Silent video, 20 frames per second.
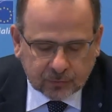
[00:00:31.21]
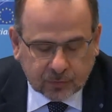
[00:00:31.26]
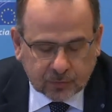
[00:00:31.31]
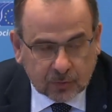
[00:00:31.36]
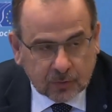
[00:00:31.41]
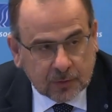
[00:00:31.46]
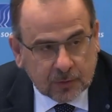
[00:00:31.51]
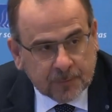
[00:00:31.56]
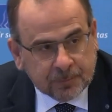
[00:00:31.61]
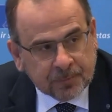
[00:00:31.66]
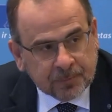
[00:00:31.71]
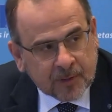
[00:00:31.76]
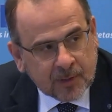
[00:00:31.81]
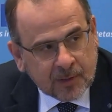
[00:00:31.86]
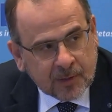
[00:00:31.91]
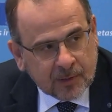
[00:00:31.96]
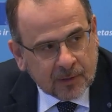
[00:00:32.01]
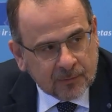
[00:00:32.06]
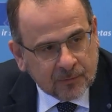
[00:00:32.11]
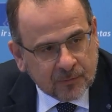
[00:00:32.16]
So
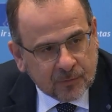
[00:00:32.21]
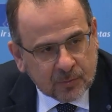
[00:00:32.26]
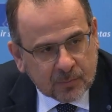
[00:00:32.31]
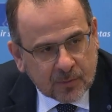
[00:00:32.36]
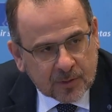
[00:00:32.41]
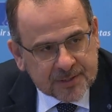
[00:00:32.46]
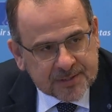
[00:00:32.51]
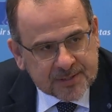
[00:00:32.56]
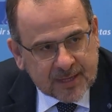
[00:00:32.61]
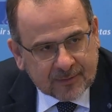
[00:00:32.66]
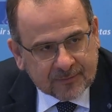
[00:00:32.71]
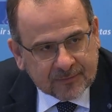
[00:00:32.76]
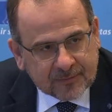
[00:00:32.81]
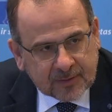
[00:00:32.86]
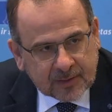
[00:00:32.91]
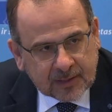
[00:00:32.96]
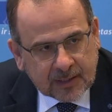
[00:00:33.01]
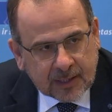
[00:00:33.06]
few months after,